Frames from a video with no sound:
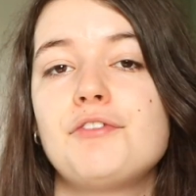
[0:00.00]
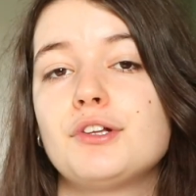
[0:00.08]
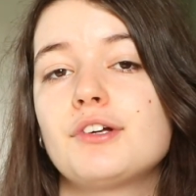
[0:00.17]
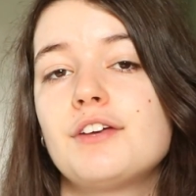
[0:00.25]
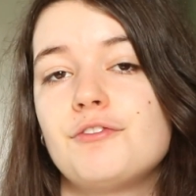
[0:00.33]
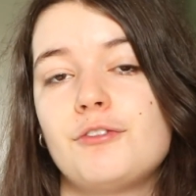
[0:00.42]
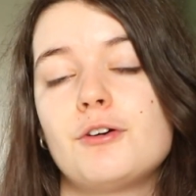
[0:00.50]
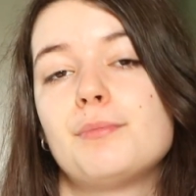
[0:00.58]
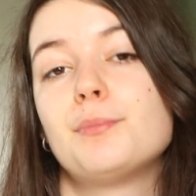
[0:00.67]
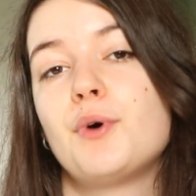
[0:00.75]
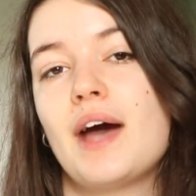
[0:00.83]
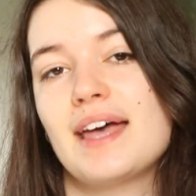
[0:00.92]
you're looking for a
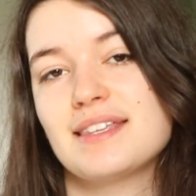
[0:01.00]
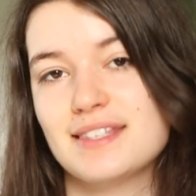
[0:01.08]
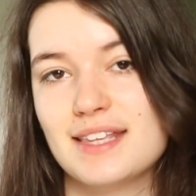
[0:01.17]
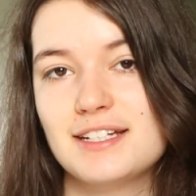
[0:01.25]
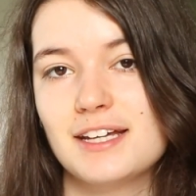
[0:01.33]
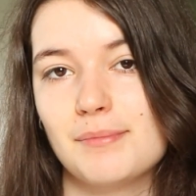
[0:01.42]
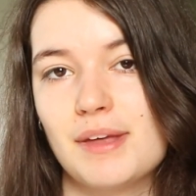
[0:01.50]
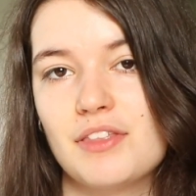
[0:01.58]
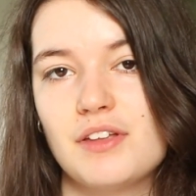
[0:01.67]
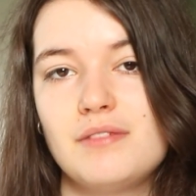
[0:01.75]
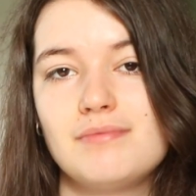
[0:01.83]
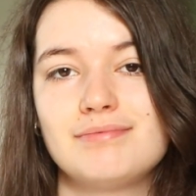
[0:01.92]
more aesthetic
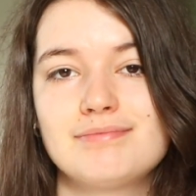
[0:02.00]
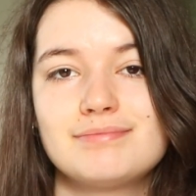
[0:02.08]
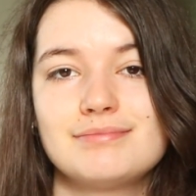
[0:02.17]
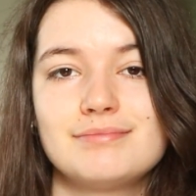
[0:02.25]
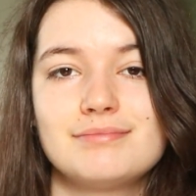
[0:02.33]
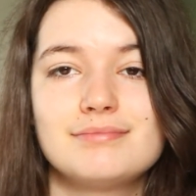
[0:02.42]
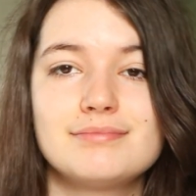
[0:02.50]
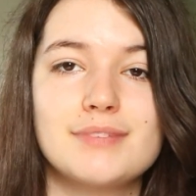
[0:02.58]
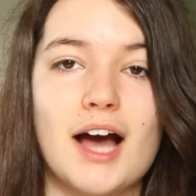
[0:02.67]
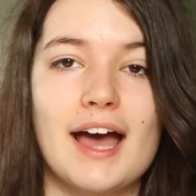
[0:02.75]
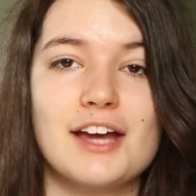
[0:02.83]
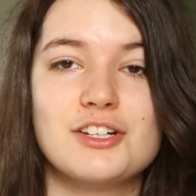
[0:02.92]
method,
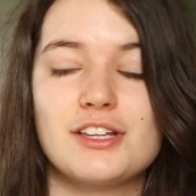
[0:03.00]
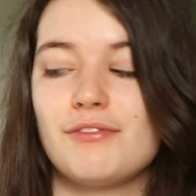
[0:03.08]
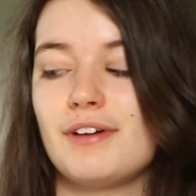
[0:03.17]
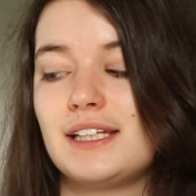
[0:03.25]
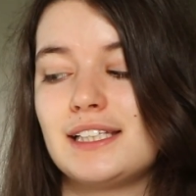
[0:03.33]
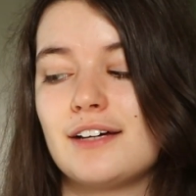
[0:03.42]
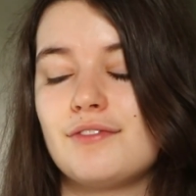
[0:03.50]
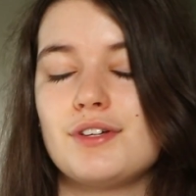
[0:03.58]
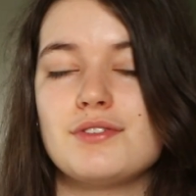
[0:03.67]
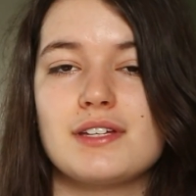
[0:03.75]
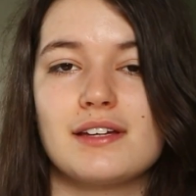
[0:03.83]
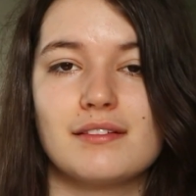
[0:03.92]
I actually really love
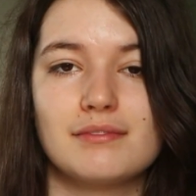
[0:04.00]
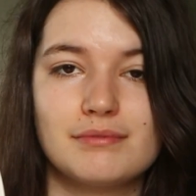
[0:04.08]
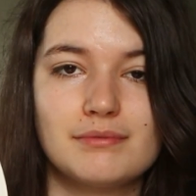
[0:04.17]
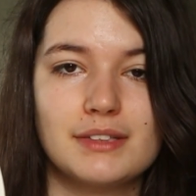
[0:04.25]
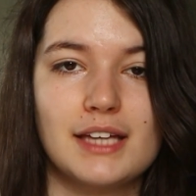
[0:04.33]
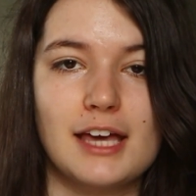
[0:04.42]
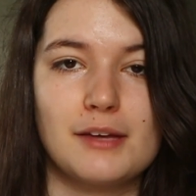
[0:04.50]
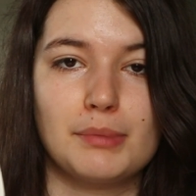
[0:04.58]
using cake